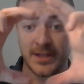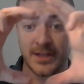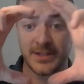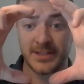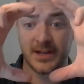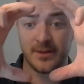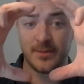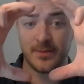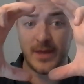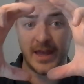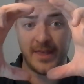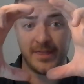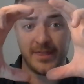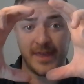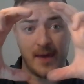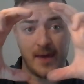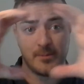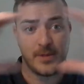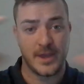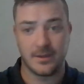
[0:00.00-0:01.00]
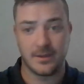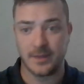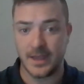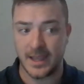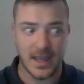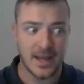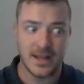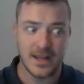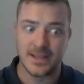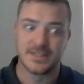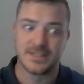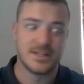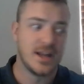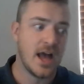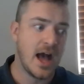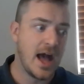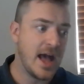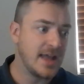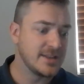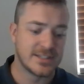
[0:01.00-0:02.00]
big, it's going to make it that big. Like it is
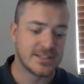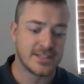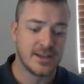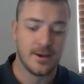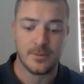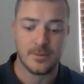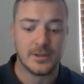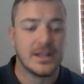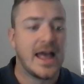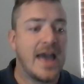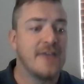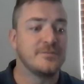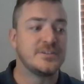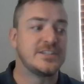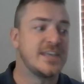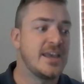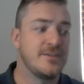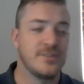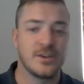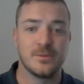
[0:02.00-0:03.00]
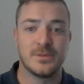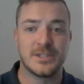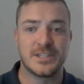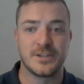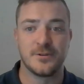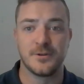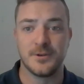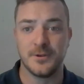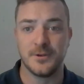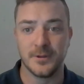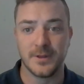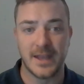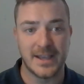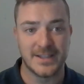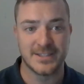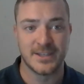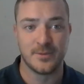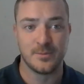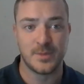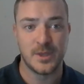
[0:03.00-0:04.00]
not some life-saving material
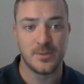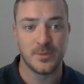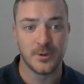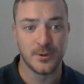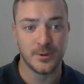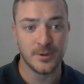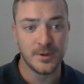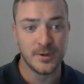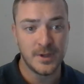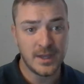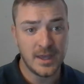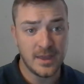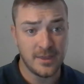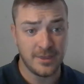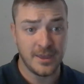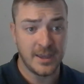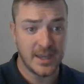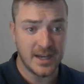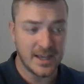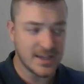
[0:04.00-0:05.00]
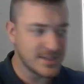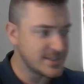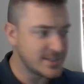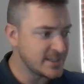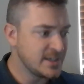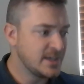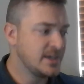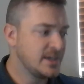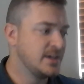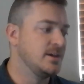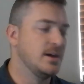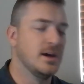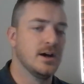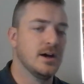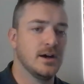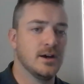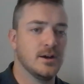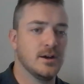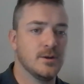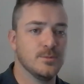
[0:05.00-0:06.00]
like some people think it is.
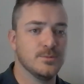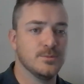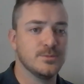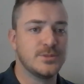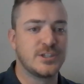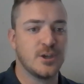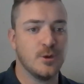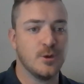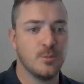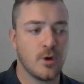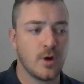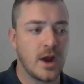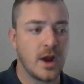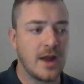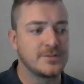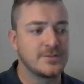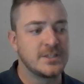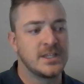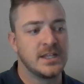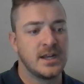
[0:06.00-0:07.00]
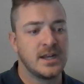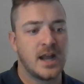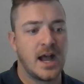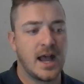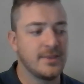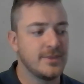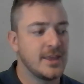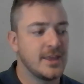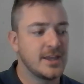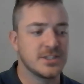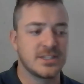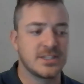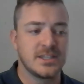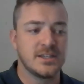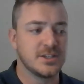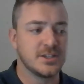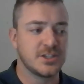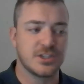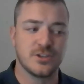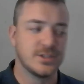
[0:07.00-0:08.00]
So more often than not, they just
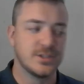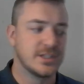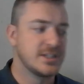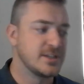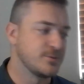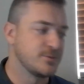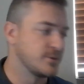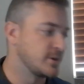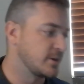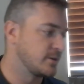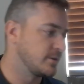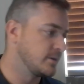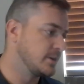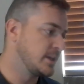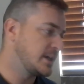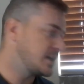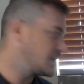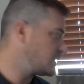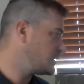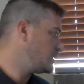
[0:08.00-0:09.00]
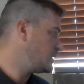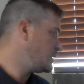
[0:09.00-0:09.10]
need to choose a different acrylic.